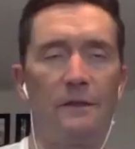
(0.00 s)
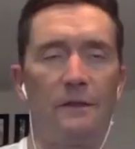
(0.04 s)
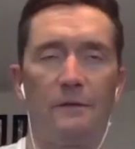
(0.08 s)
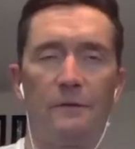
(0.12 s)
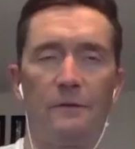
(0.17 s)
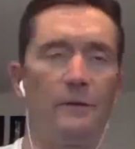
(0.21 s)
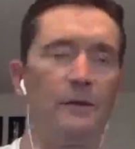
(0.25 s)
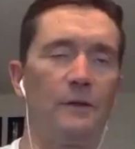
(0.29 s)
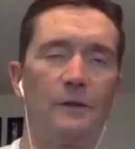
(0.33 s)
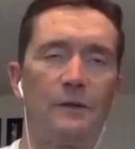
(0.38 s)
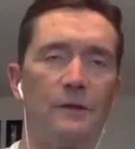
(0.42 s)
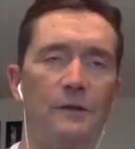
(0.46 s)

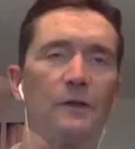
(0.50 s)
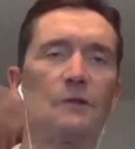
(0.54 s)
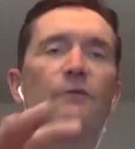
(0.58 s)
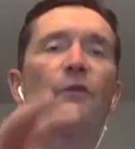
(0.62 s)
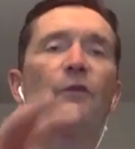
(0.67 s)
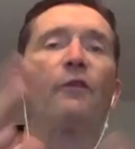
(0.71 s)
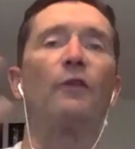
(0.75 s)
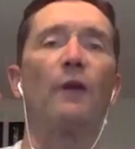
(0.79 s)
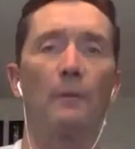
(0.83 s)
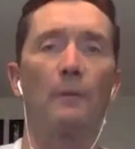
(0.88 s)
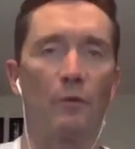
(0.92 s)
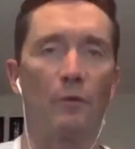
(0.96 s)
It's just
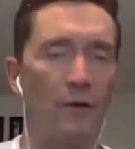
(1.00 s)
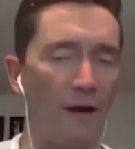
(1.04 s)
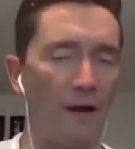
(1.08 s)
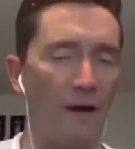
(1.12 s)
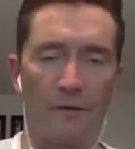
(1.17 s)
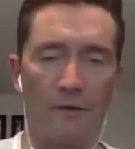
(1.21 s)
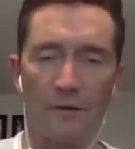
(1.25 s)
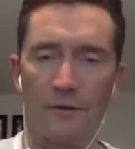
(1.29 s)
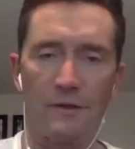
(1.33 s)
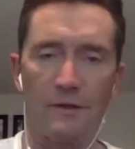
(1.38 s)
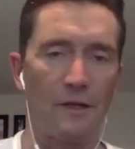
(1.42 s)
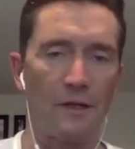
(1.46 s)
for frame of
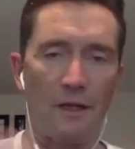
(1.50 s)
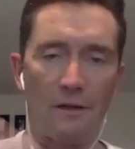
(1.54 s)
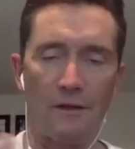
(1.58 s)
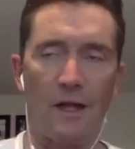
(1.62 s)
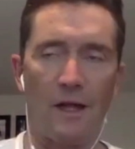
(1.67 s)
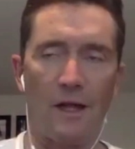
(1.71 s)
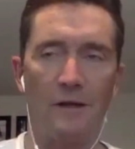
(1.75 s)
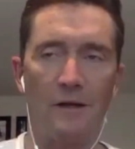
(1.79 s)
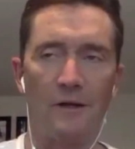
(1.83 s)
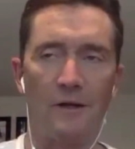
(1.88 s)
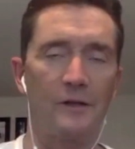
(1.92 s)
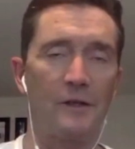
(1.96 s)
reference, not
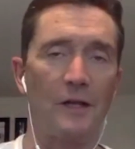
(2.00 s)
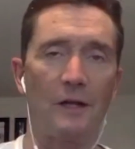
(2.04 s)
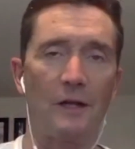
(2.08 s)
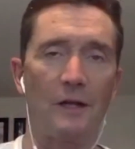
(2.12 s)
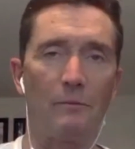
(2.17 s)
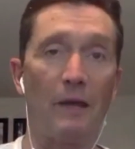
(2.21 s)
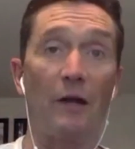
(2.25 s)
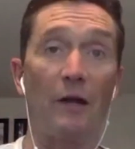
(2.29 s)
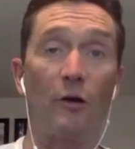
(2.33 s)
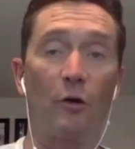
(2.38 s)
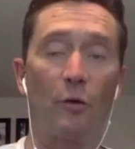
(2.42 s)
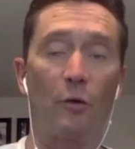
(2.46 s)
that it's any
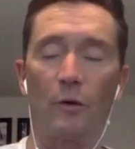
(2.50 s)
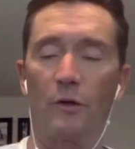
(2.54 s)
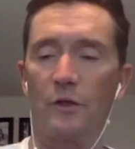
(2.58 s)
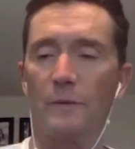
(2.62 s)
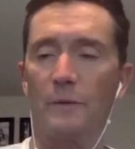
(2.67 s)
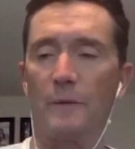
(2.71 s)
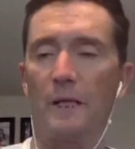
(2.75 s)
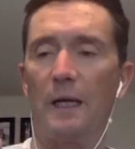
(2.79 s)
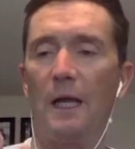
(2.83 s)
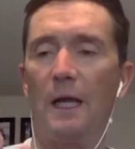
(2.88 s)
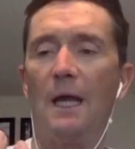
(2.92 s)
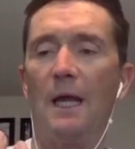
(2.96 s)
better or worse,
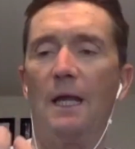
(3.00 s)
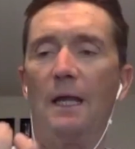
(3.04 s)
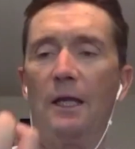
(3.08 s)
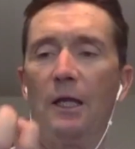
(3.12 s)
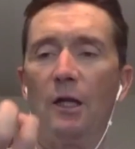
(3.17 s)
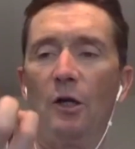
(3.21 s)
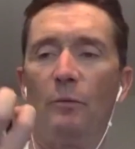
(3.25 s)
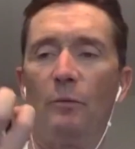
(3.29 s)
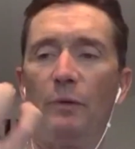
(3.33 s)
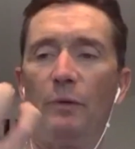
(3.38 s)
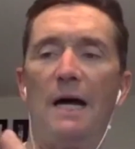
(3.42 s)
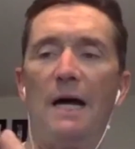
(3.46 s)
but, you
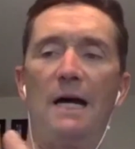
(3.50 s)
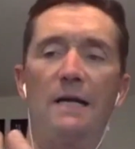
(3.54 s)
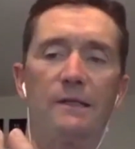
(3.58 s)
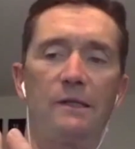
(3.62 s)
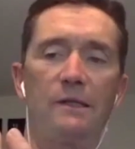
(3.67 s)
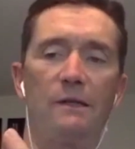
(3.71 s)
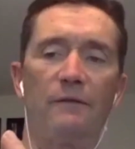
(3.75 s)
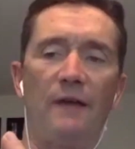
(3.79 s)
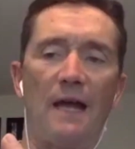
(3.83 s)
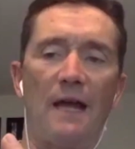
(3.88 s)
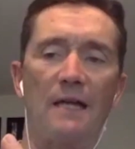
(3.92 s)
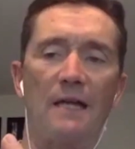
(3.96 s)
know,
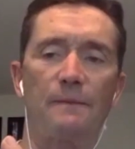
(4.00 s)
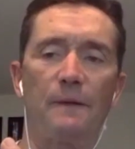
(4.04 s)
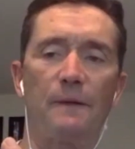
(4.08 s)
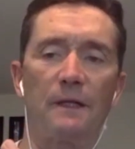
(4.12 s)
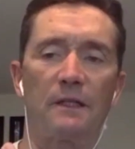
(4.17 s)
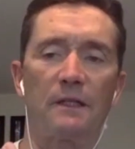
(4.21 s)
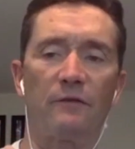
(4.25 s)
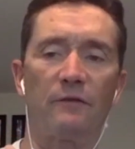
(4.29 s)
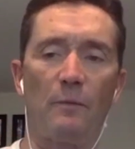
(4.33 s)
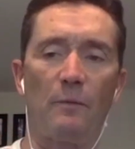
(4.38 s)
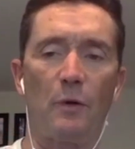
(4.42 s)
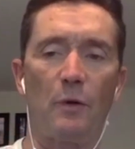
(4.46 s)
positive
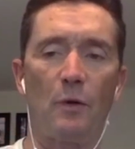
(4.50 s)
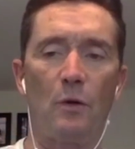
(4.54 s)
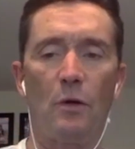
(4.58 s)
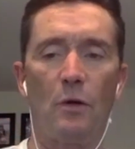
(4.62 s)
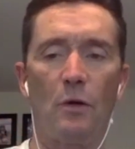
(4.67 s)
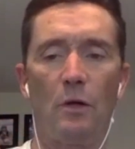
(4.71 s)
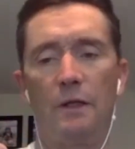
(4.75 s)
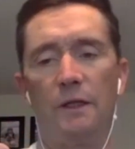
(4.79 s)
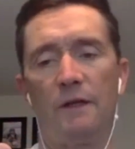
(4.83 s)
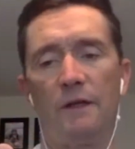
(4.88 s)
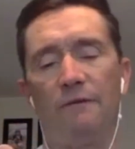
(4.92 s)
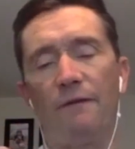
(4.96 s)
aspect of a
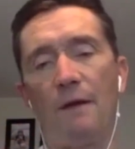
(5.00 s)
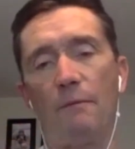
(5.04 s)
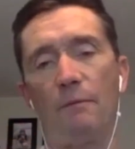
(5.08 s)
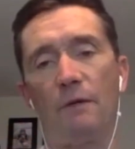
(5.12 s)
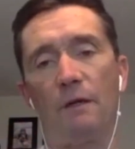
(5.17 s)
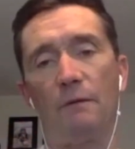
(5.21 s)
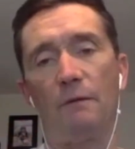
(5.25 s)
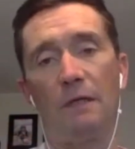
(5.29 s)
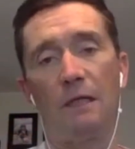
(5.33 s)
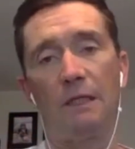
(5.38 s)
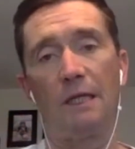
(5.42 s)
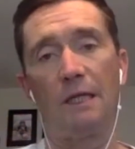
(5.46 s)
pole and the
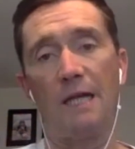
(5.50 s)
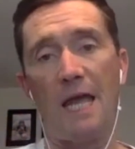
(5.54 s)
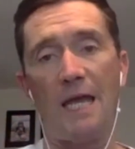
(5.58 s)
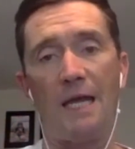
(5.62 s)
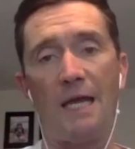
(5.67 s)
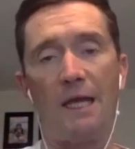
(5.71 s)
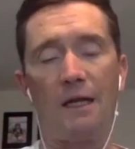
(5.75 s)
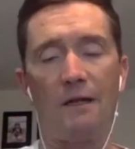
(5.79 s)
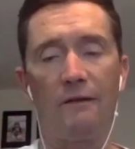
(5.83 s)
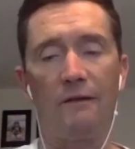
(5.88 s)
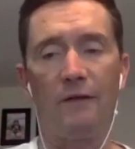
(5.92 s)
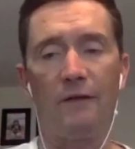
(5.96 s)
feminine being the negative.